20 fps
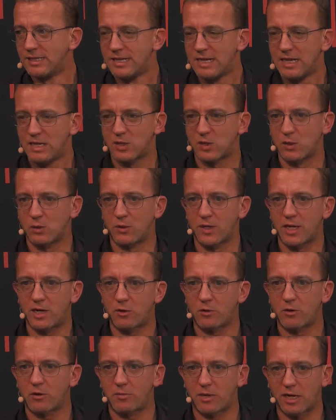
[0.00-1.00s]
So now
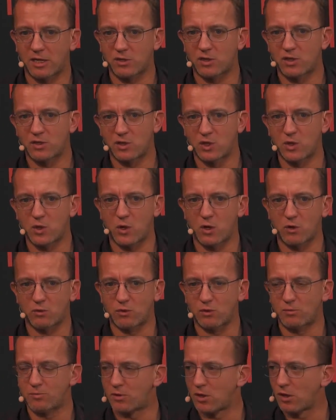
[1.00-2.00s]
we're about
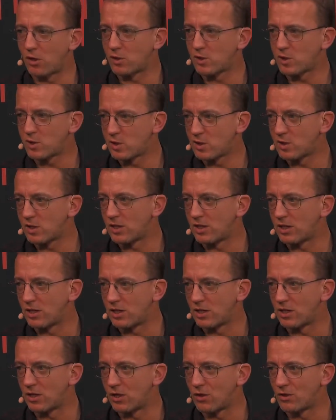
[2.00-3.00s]
200 plus
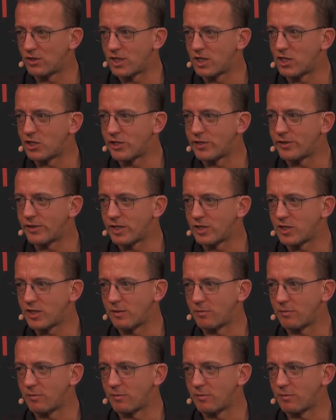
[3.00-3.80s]
on the engineering team.